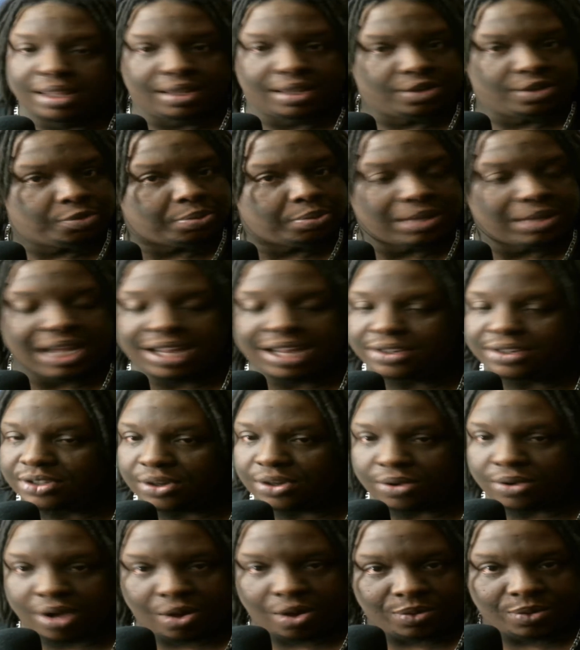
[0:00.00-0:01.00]
Plans
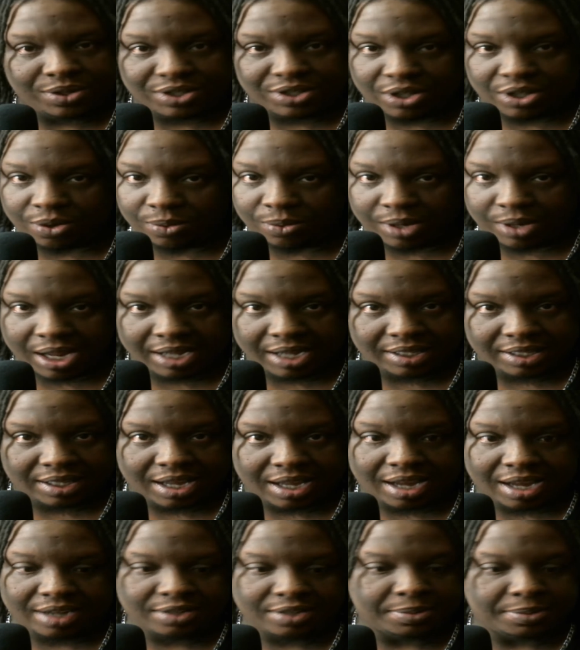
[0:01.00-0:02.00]
don't always go like
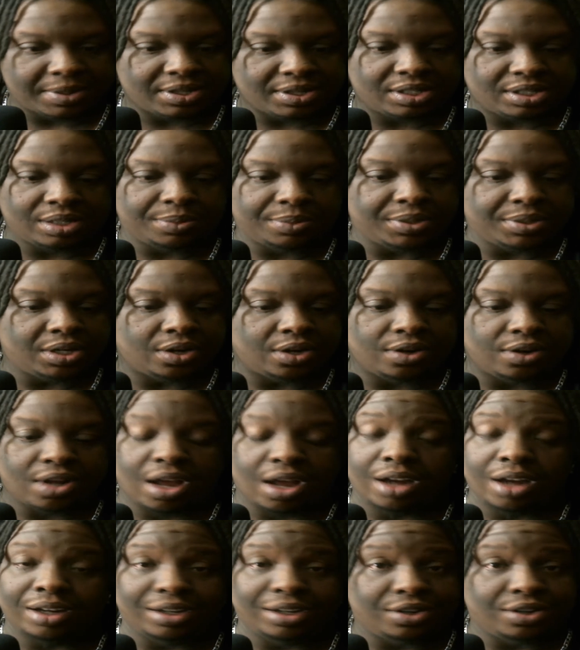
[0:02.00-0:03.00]
that, especially when you're
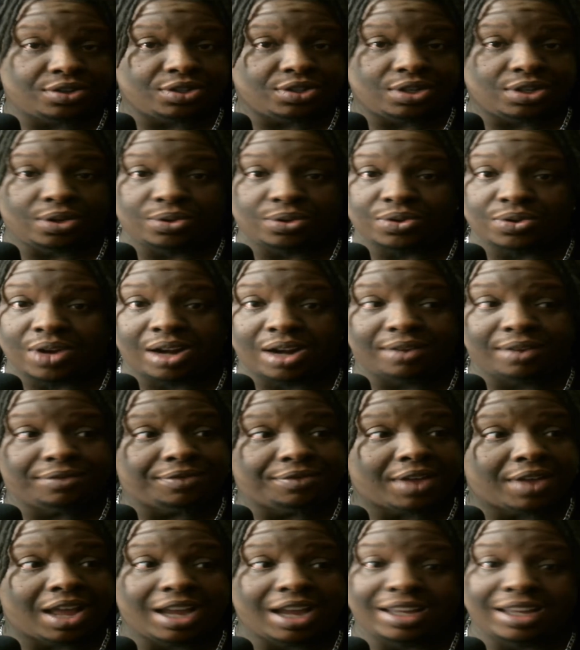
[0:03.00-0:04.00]
young and you're still trying to
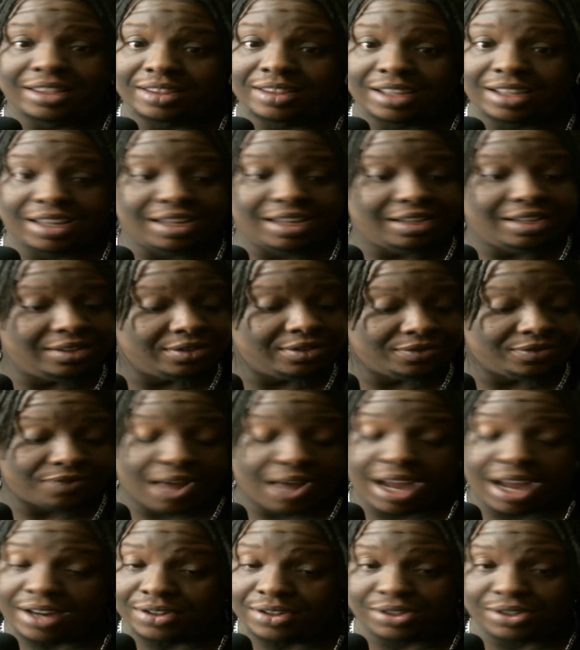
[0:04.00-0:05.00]

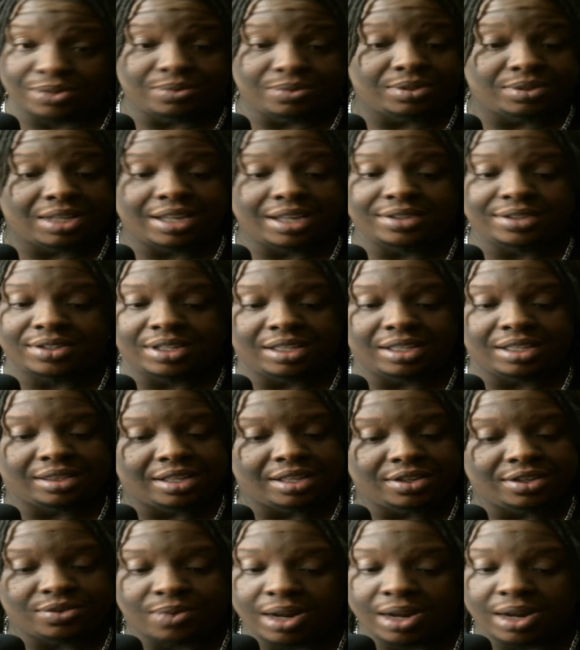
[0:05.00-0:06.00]
fine-tune things and get
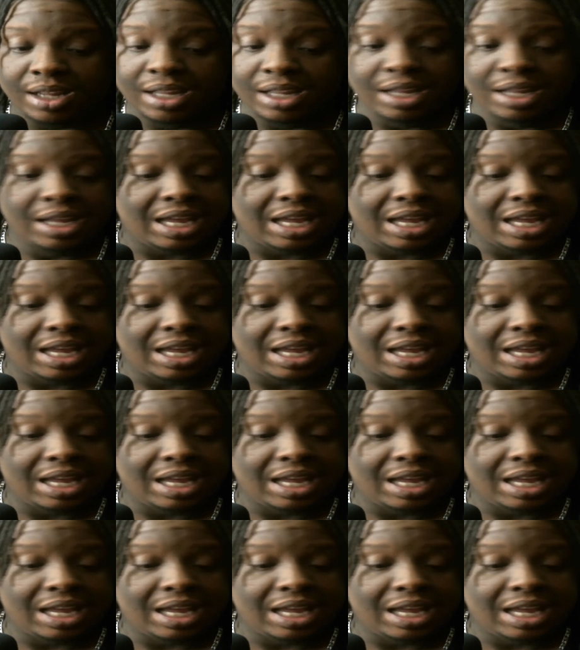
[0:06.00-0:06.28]
things right.